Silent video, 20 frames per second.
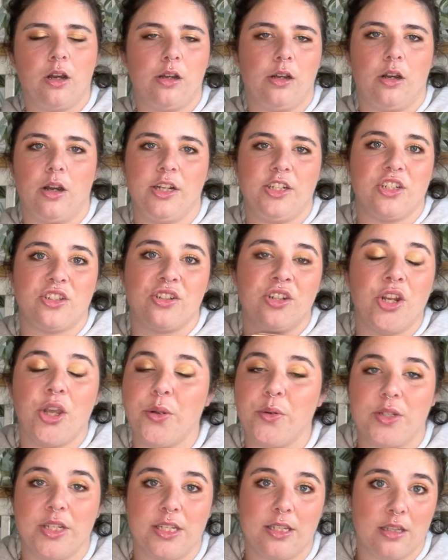I just
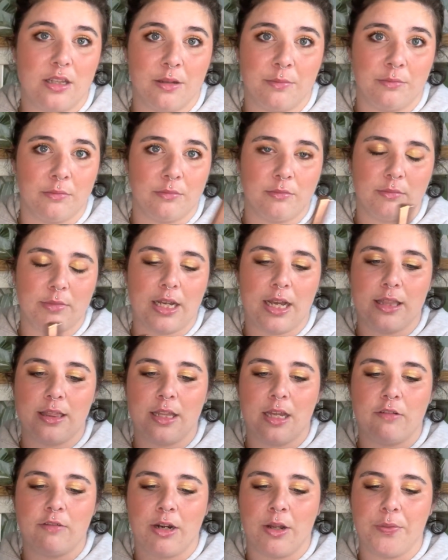noticed them
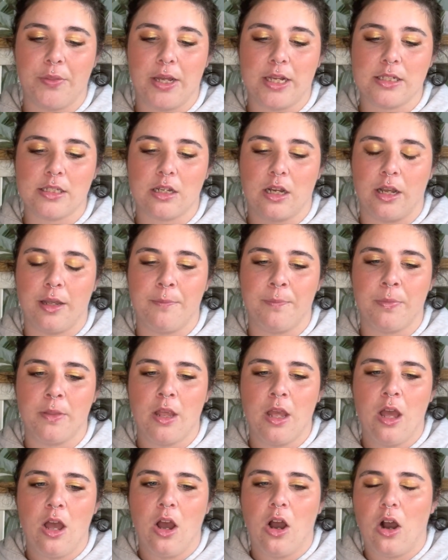around that time.
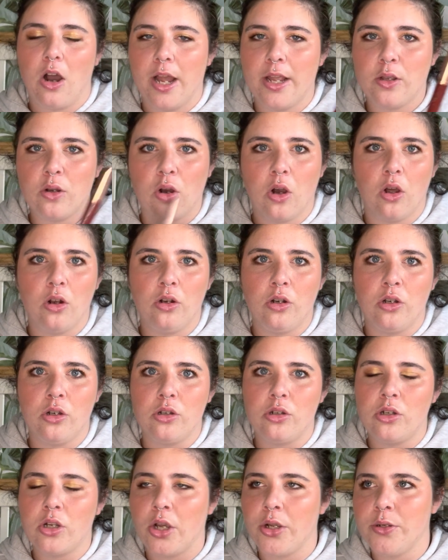I got
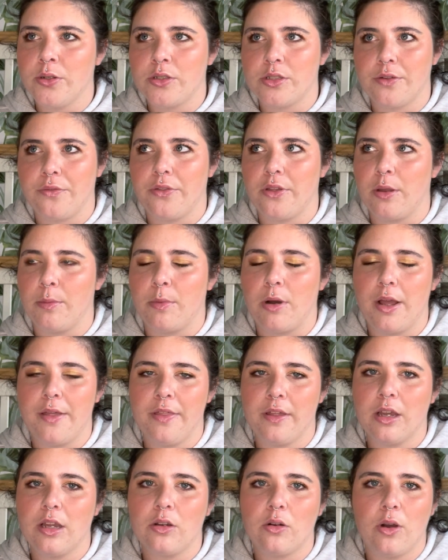loads of them. I
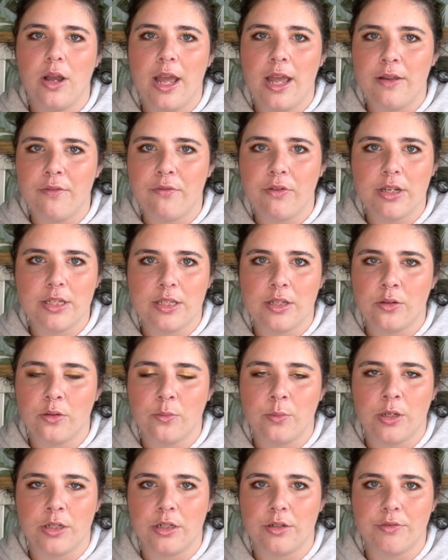think I got every single
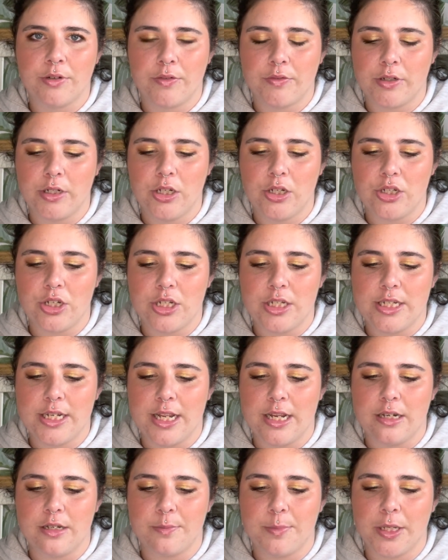one that Revolution
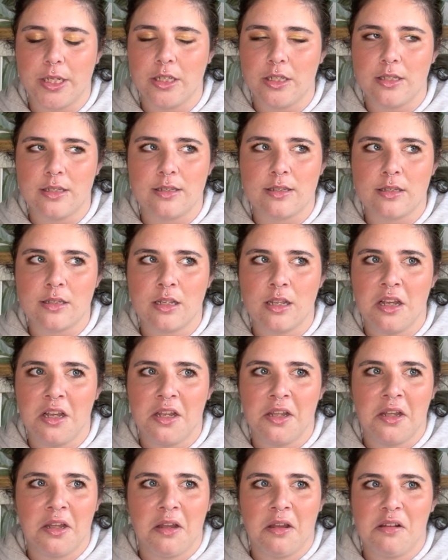did because
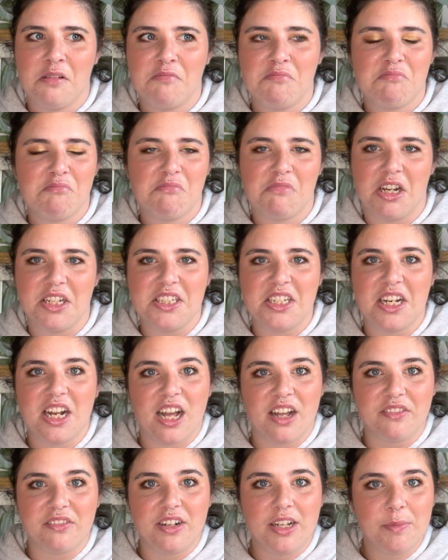I didn't
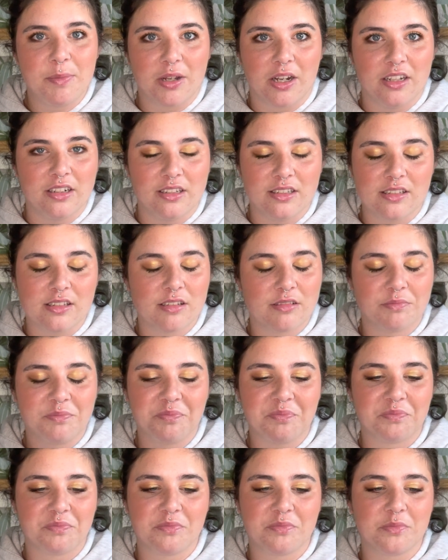have lip liners,
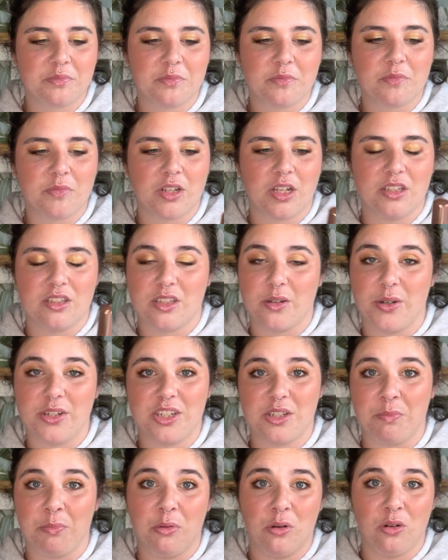so I
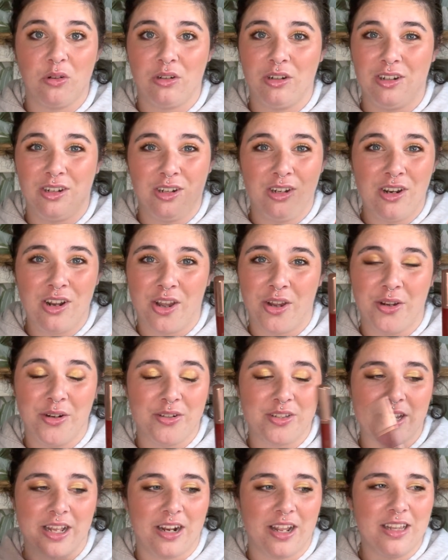just bought
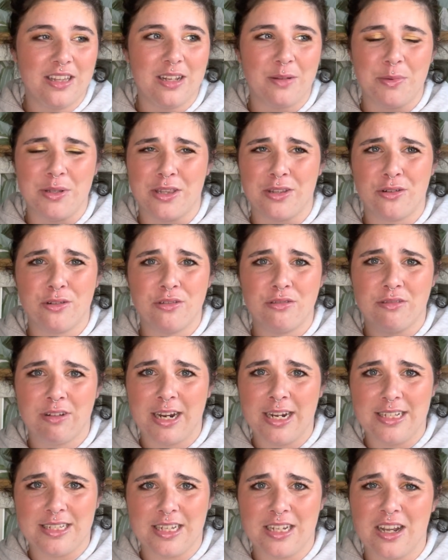loads, and I ended up with
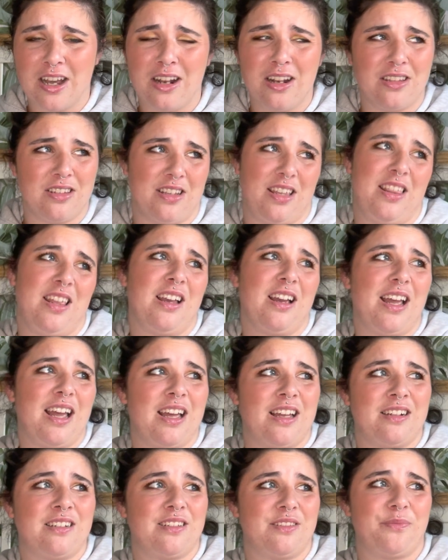crazy colours. I think I
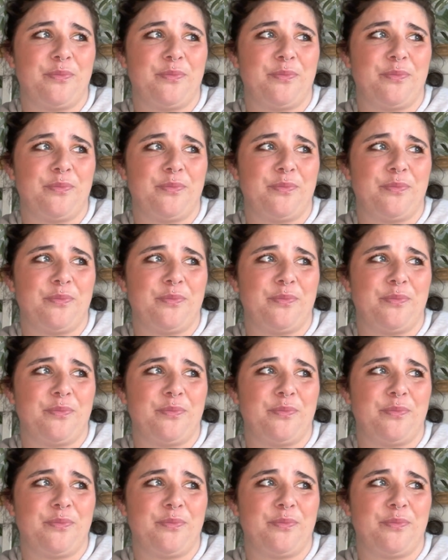had